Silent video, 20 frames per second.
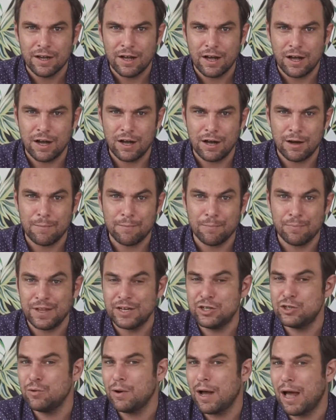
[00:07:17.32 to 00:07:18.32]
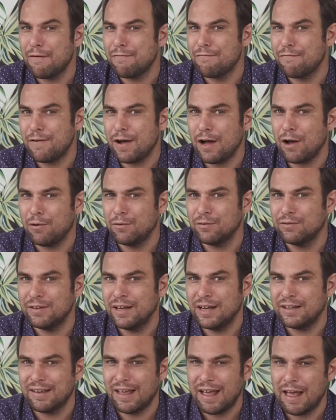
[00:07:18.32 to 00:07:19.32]
that you have found
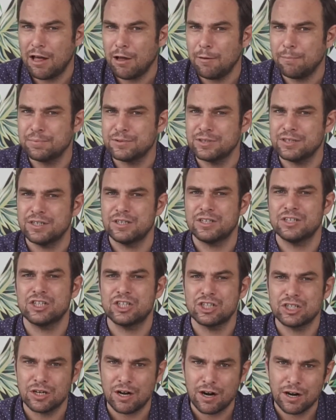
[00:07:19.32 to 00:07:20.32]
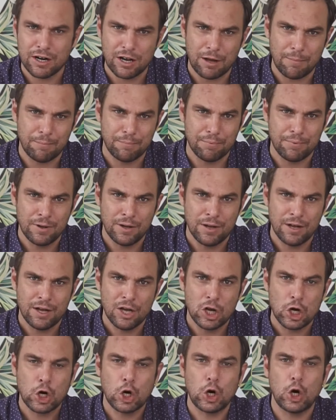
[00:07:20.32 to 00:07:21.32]
that helps startup
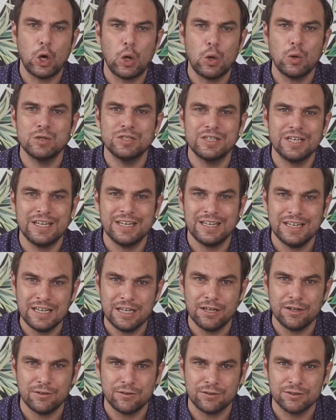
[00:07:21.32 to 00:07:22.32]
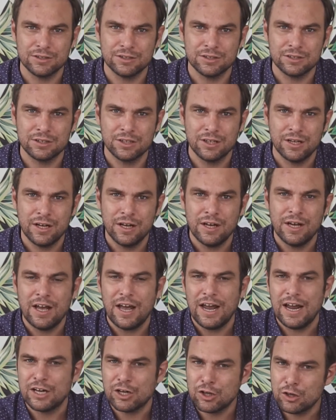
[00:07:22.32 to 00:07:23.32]
closing deals,
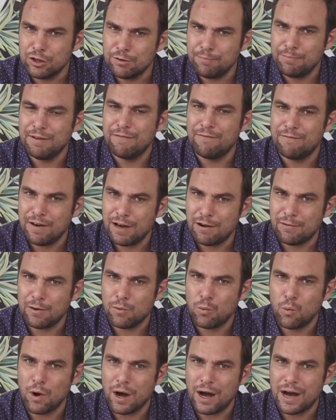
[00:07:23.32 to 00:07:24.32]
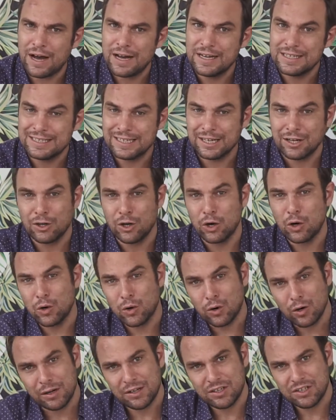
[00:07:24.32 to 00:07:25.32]
it could be very wise in an
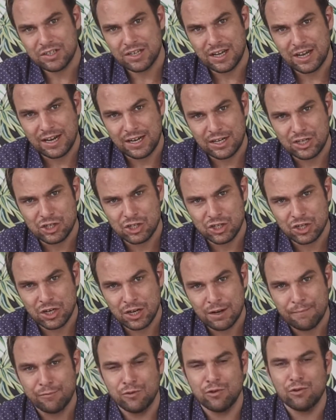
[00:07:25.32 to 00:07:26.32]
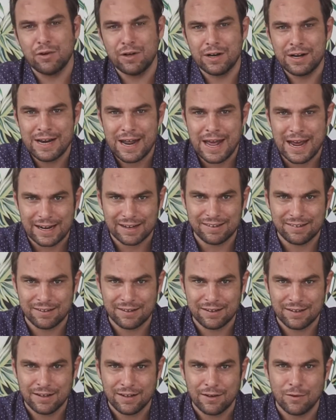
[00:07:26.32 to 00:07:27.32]
early stage to connect
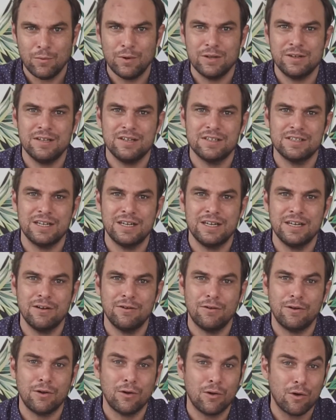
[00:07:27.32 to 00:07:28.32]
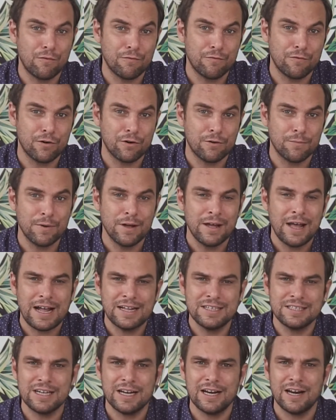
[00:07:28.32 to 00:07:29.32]
with this legal law firm
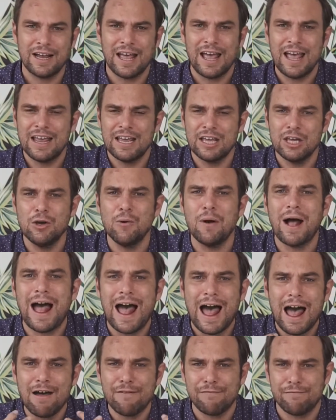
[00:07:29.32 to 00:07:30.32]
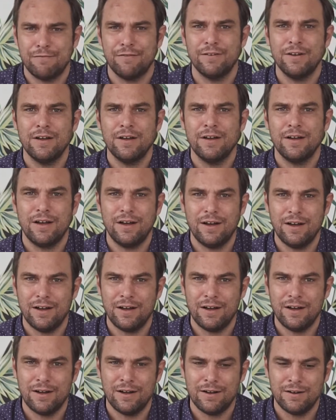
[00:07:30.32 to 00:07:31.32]
and say like, hey, you have
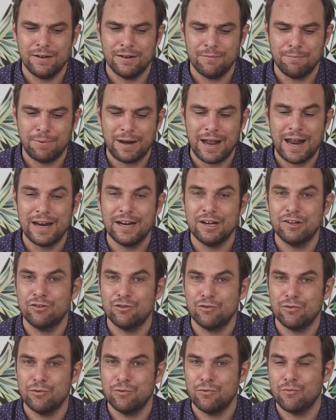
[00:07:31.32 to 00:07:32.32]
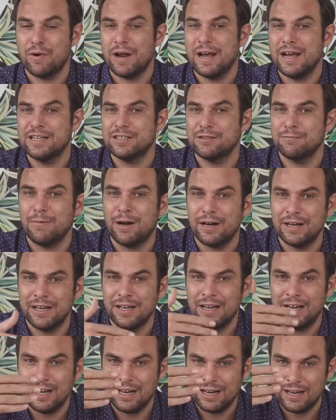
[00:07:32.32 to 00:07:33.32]
the planning to raise money
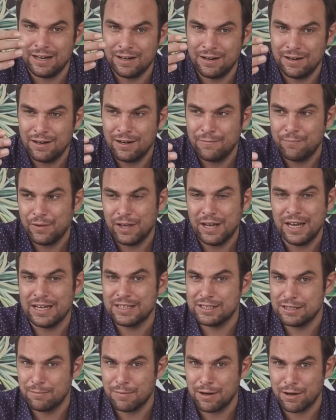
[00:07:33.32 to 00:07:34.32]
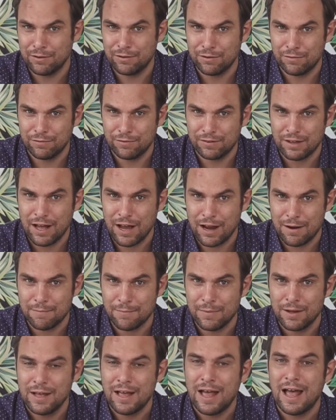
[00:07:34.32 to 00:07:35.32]
in X amount of
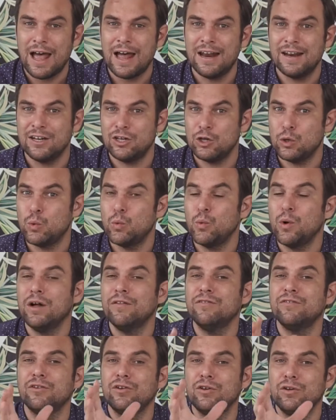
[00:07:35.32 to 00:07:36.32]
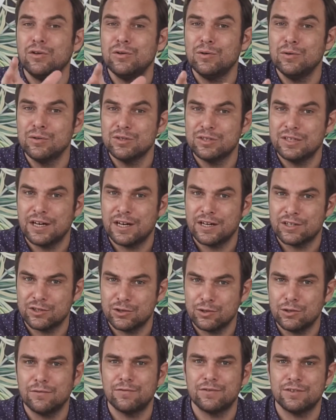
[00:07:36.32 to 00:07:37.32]
time and that you want to use their
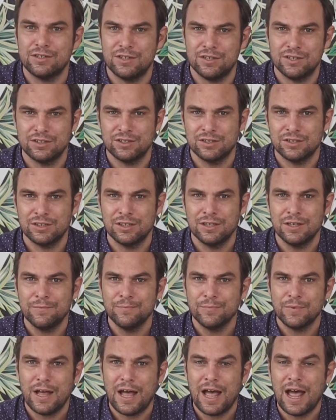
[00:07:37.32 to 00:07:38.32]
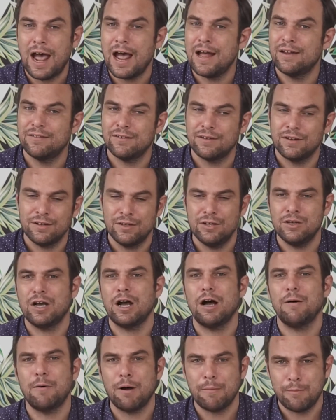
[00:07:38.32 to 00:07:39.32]
services, and you
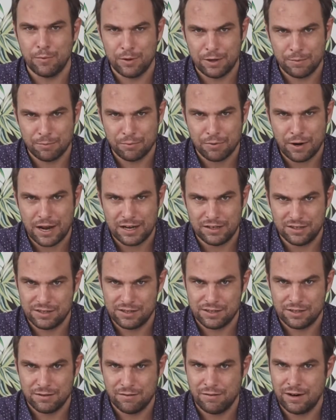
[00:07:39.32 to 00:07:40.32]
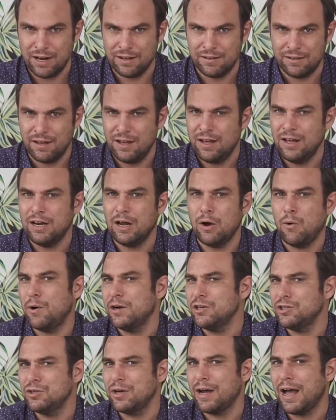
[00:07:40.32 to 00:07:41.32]
come up with a price, right? Now,
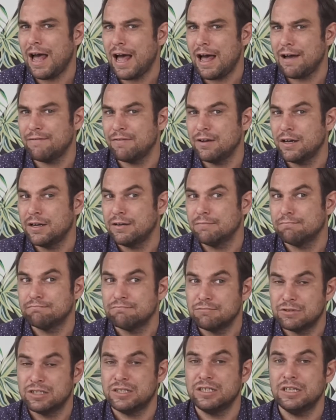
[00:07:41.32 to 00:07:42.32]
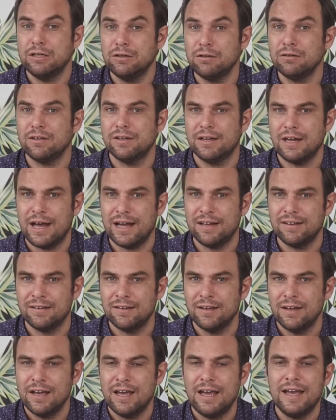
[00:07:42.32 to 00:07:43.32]
once you have sealed that,
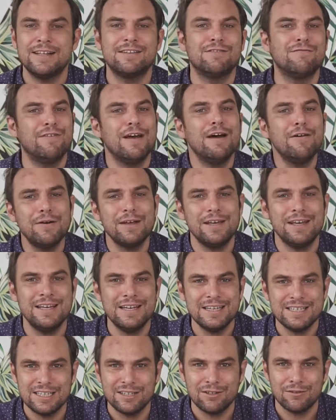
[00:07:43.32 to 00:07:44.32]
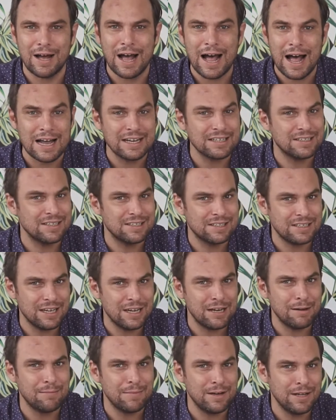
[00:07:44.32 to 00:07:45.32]
it's very easy to ask the
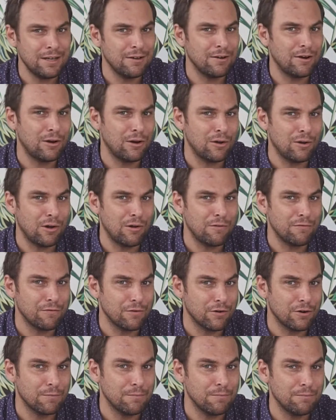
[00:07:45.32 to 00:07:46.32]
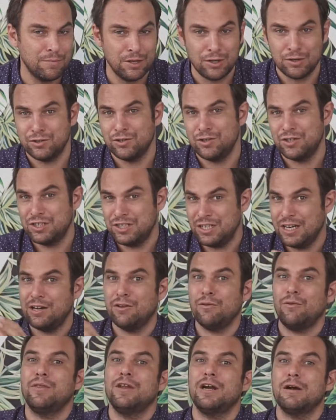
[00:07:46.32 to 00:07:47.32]
same legal law firm, because you see
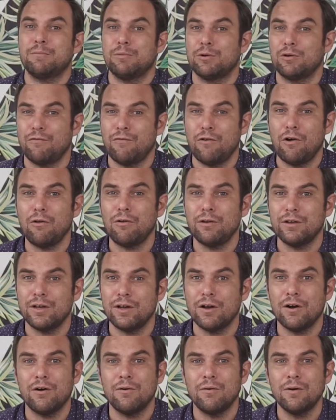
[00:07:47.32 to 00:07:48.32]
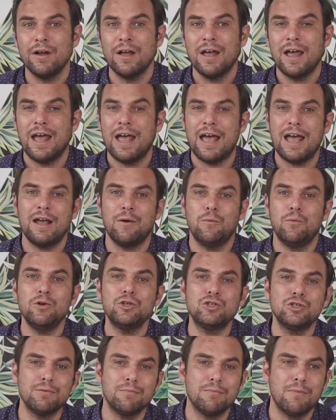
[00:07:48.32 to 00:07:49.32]
it on their portfolio, hey,
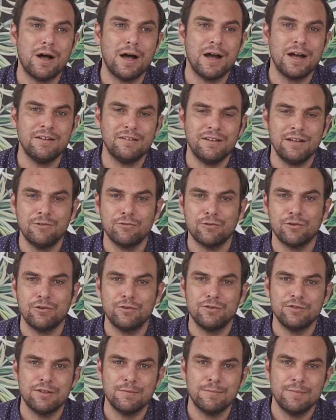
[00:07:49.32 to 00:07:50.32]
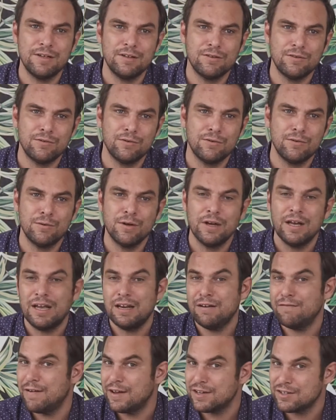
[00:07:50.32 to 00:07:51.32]
would you mind introducing me to
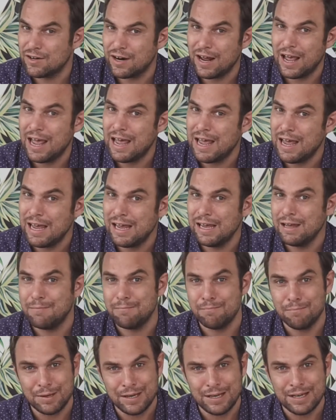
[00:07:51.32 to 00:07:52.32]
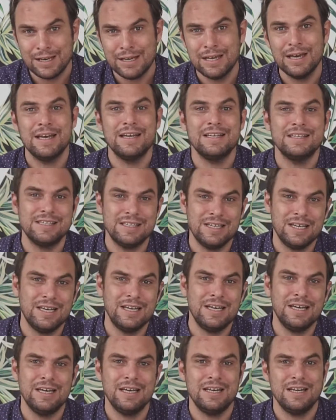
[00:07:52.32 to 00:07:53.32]
investor A, B,
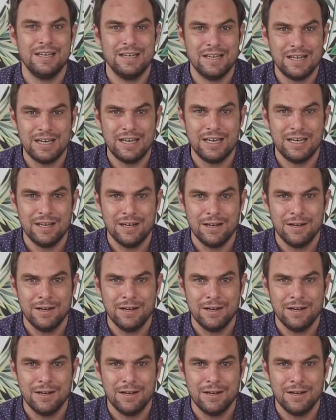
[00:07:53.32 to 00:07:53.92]
C, D?